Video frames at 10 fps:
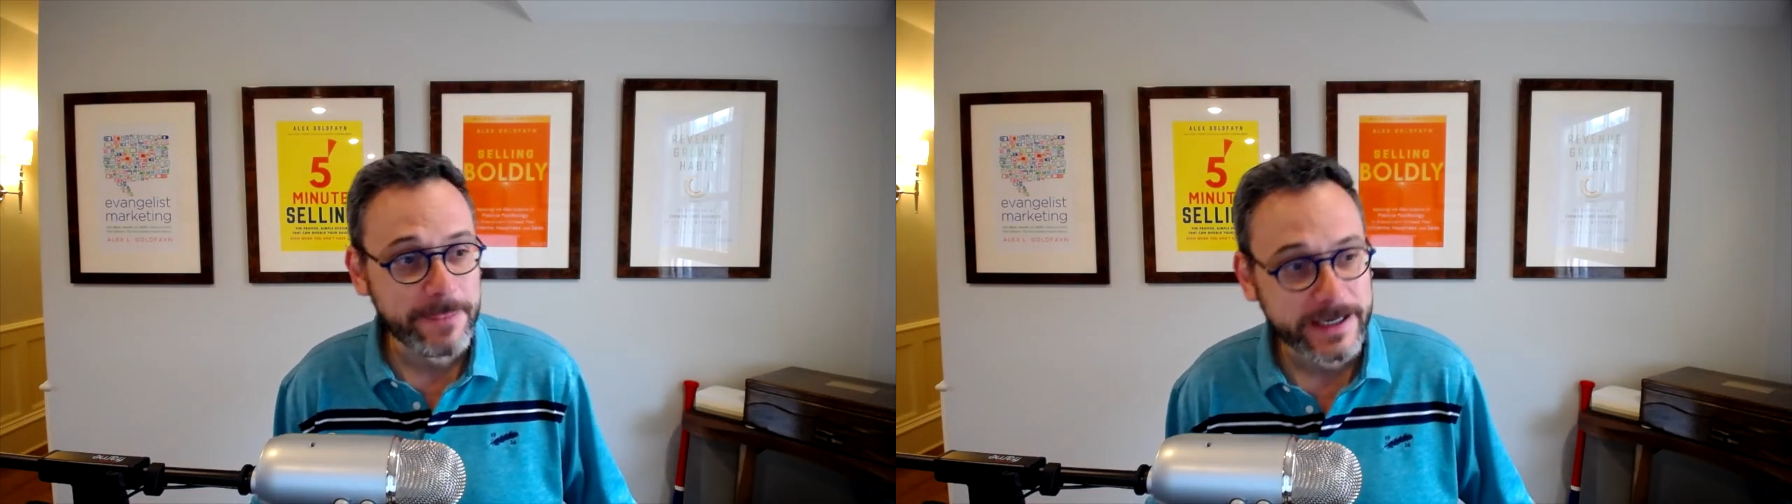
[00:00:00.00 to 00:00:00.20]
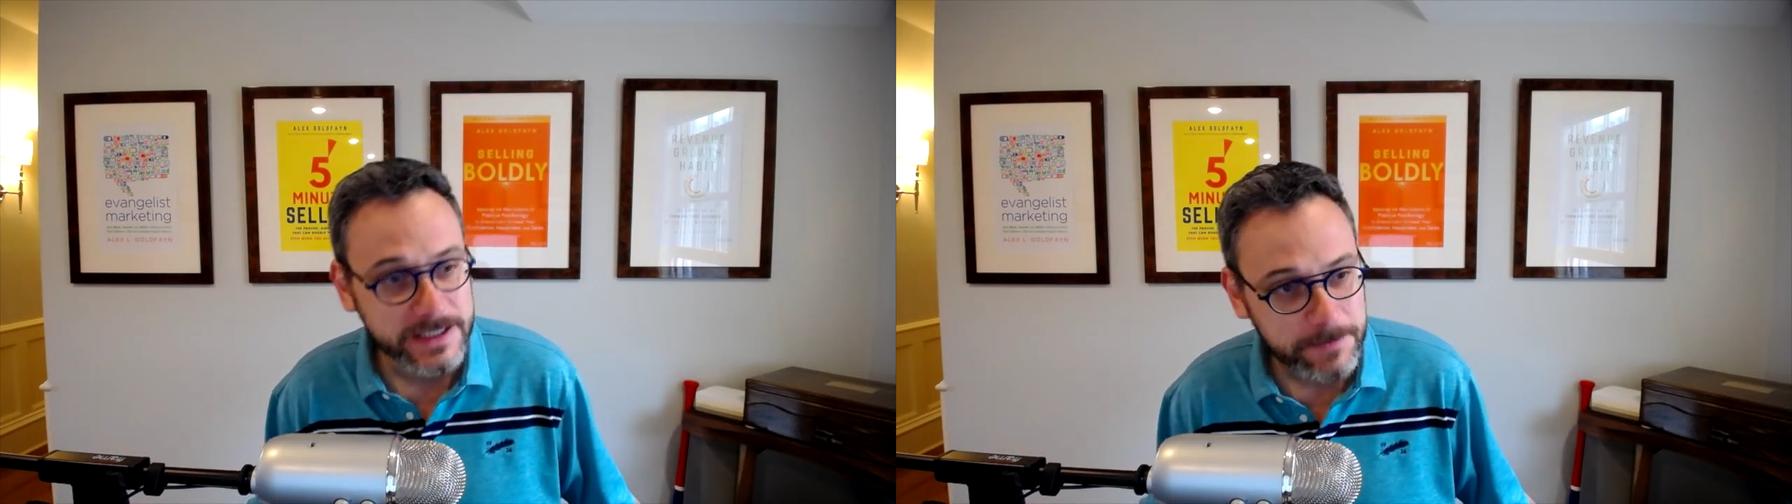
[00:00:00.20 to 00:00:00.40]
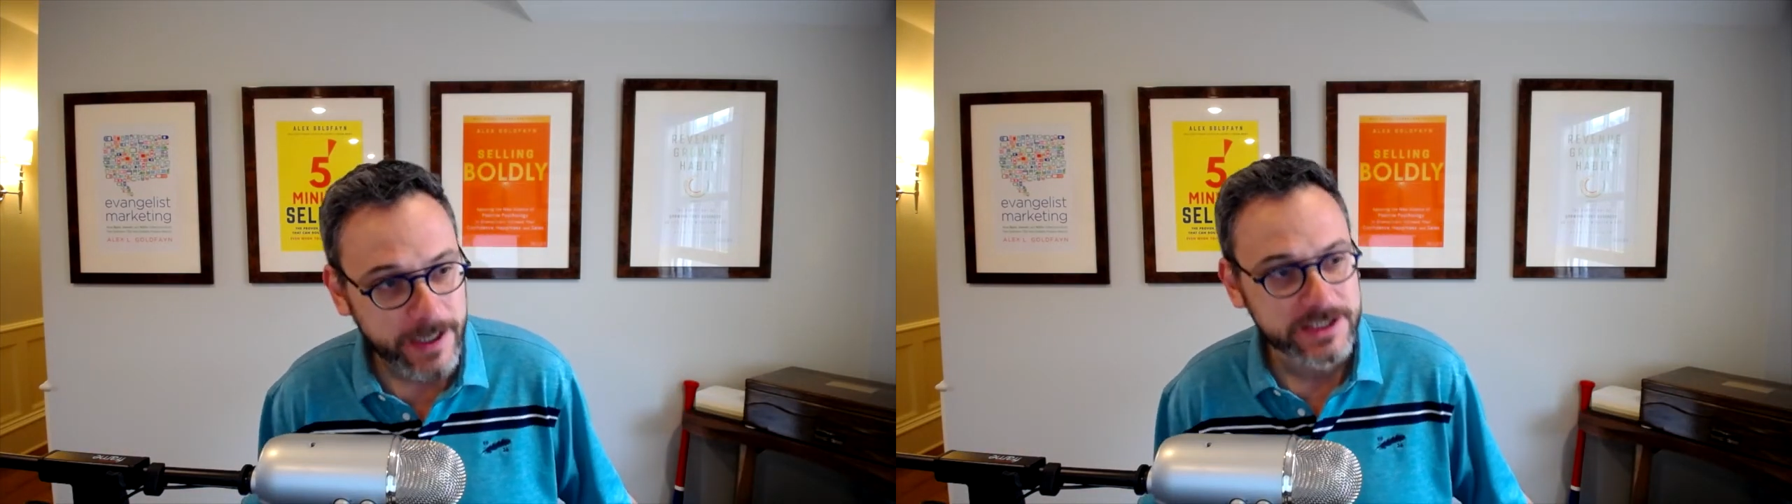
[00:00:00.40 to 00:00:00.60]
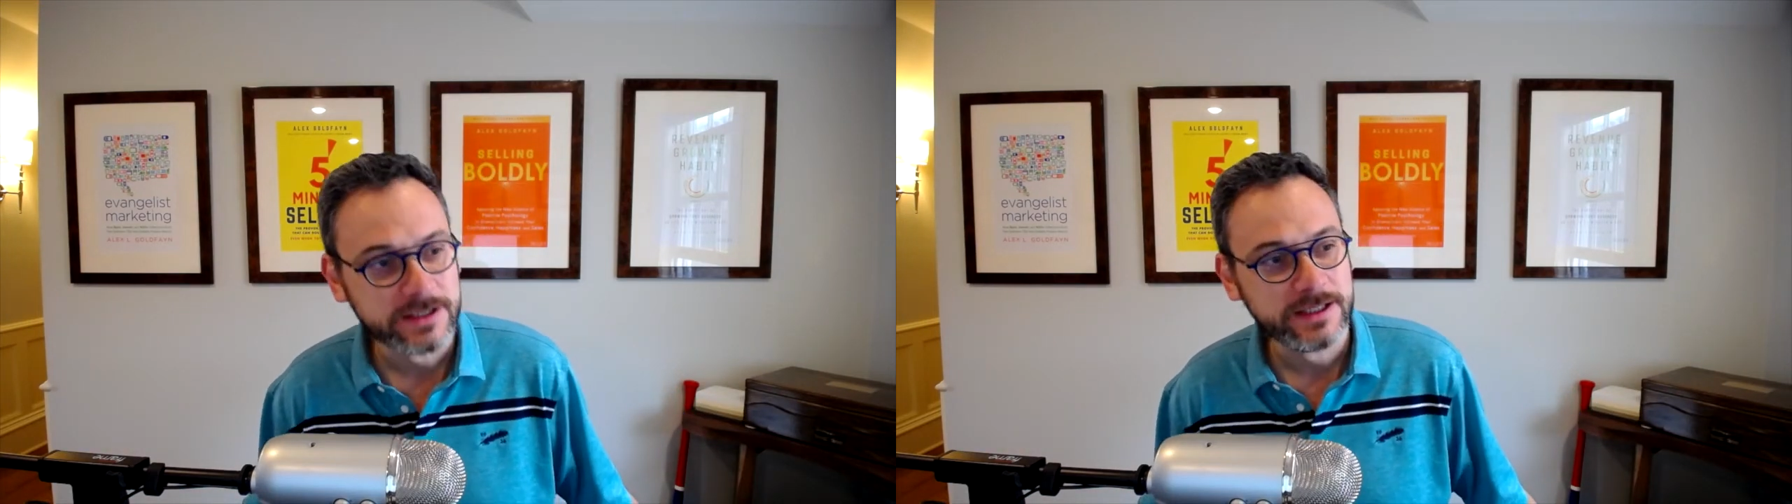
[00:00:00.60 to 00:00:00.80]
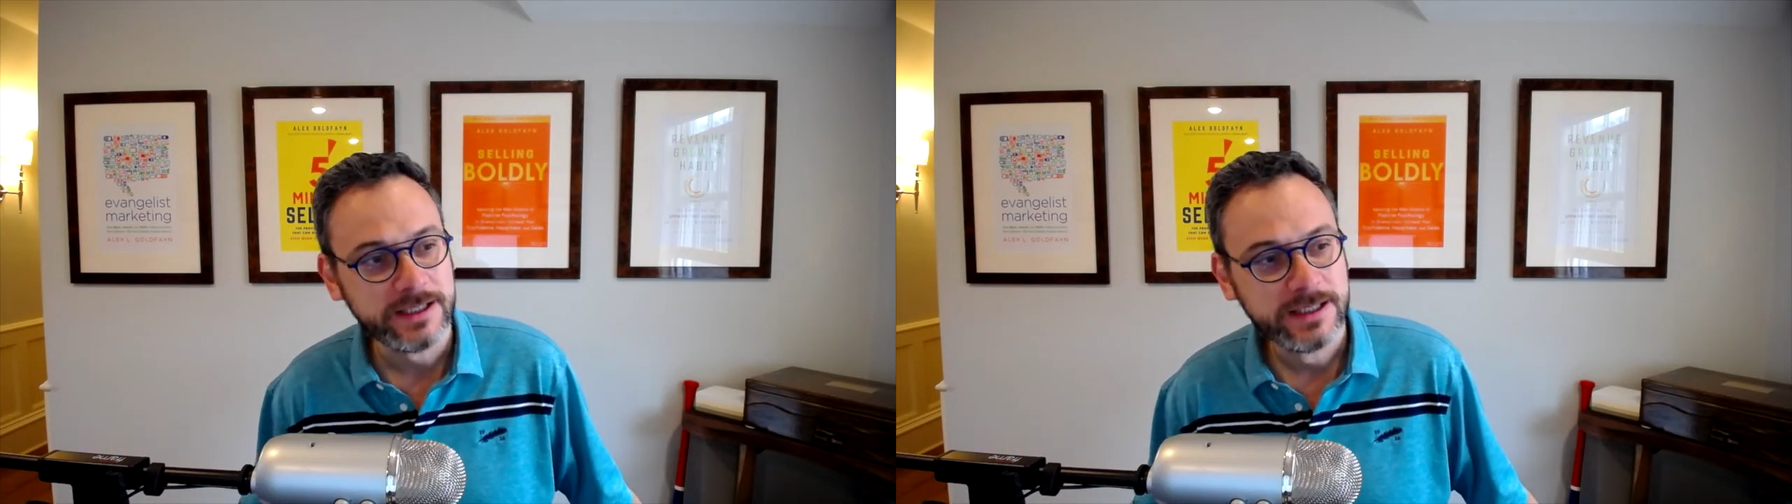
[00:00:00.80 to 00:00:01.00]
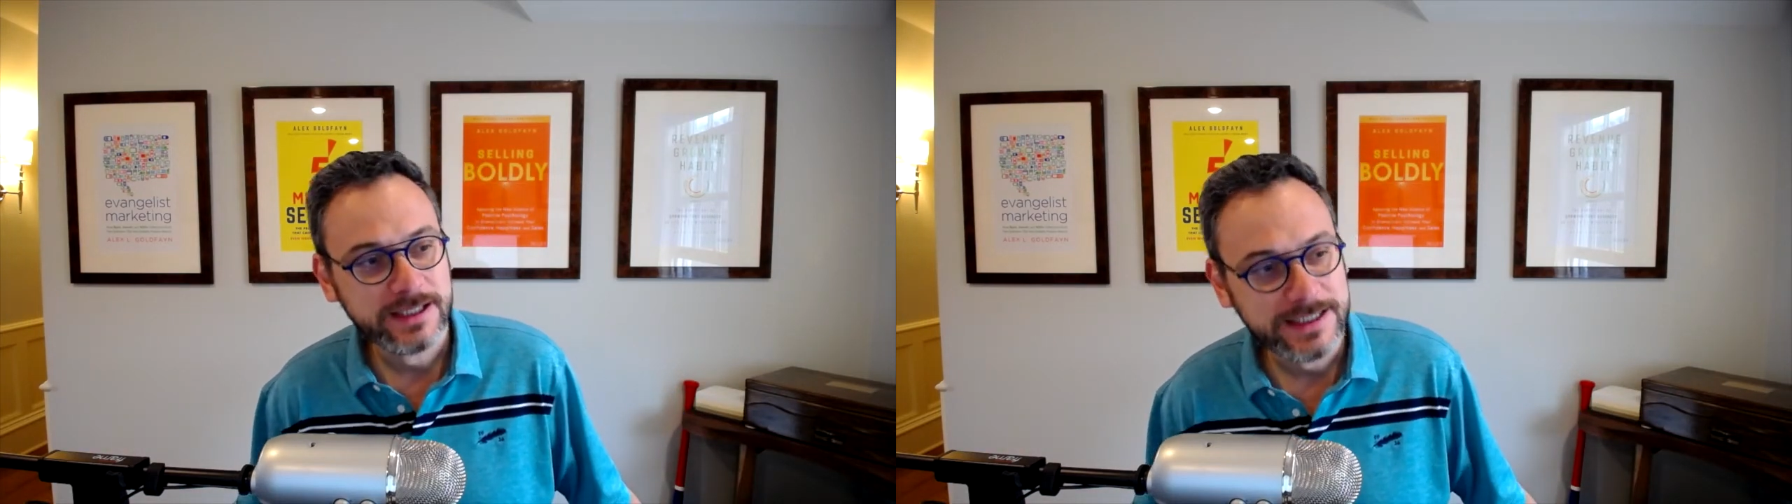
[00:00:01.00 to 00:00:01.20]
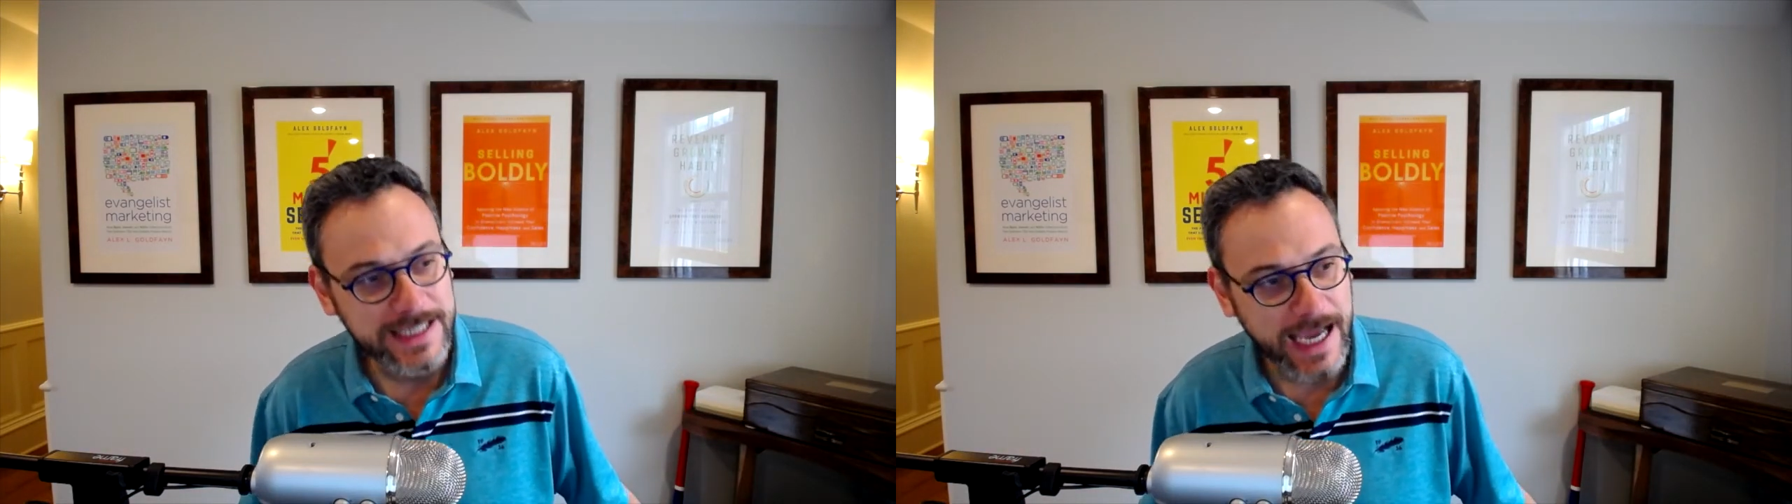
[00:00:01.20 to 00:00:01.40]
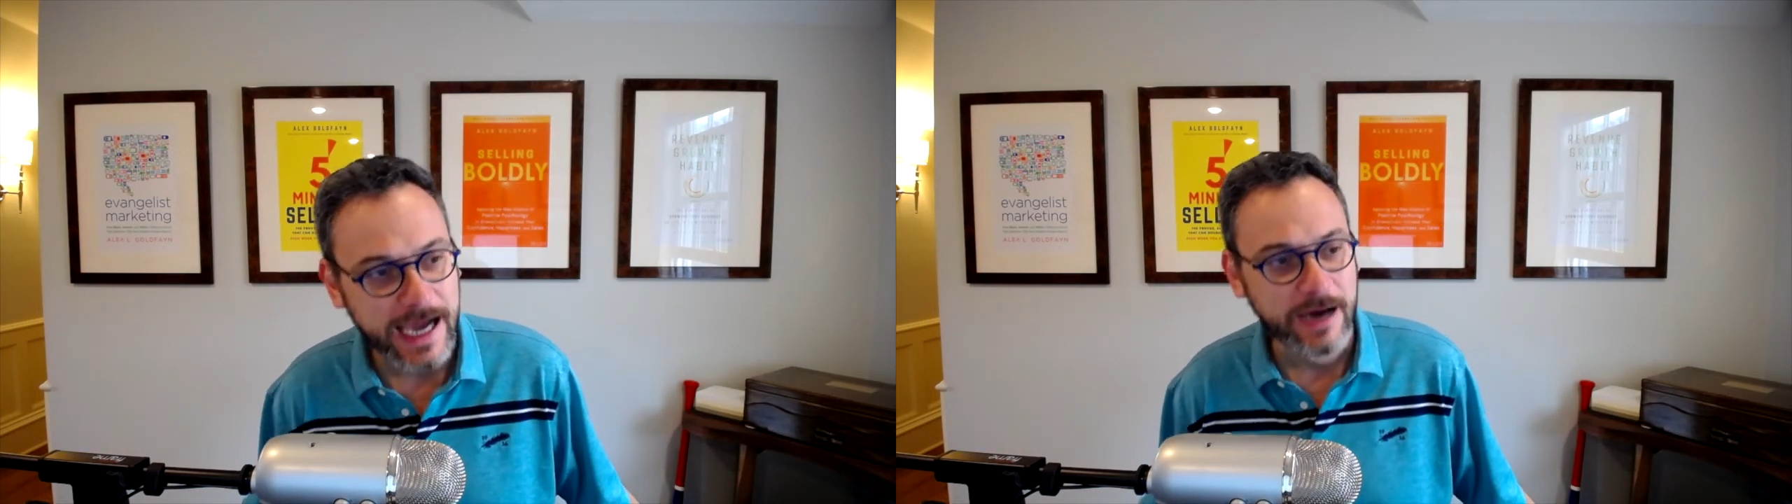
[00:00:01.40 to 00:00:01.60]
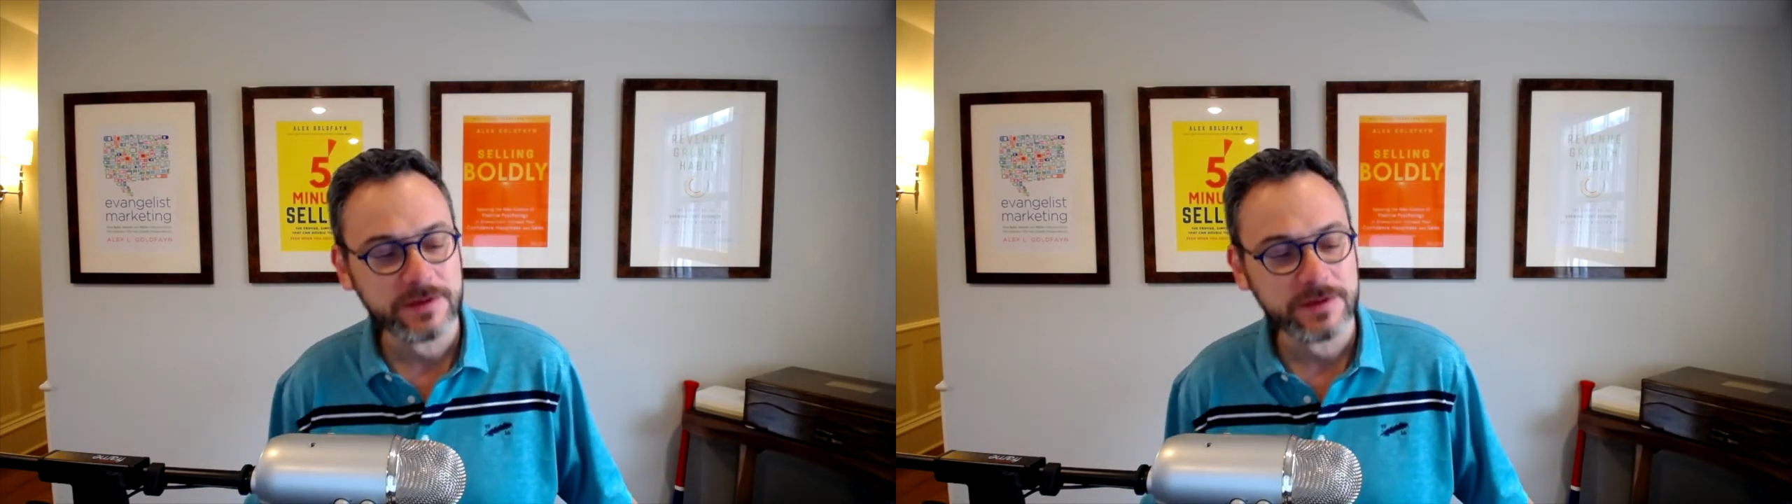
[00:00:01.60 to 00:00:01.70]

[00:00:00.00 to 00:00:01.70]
especially now.